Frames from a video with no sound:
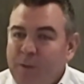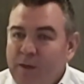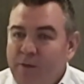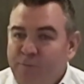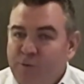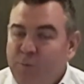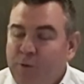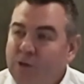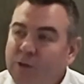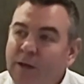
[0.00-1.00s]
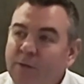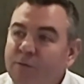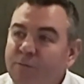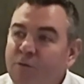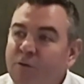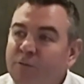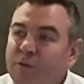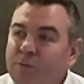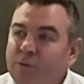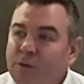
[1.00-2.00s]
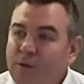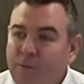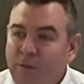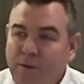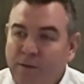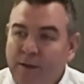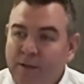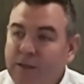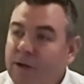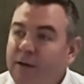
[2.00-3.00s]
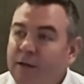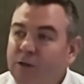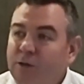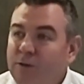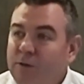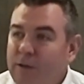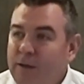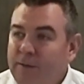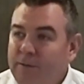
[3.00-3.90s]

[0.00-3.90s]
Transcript: the first project I was involved in was with CRH in